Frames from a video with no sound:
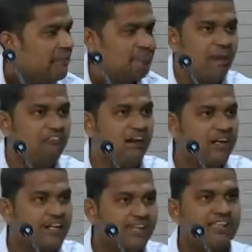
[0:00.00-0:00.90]
If my
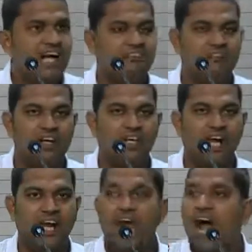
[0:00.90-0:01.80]
workers are
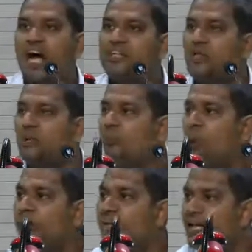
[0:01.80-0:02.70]
working, I should
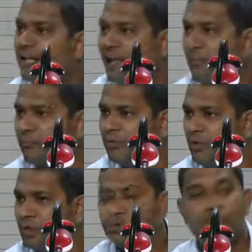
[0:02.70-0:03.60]
monitor them
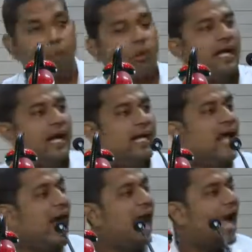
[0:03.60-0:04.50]
so
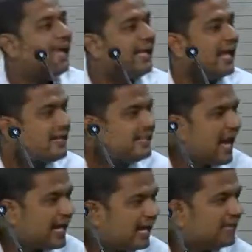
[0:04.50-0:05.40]
that I can
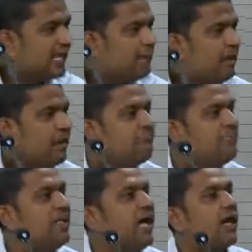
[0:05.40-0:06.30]
direct them if
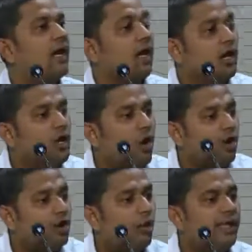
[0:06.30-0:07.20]
they are
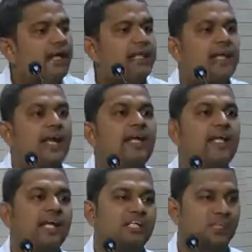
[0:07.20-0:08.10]
not going in the right
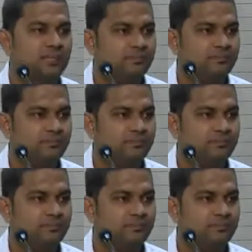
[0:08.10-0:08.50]
direction.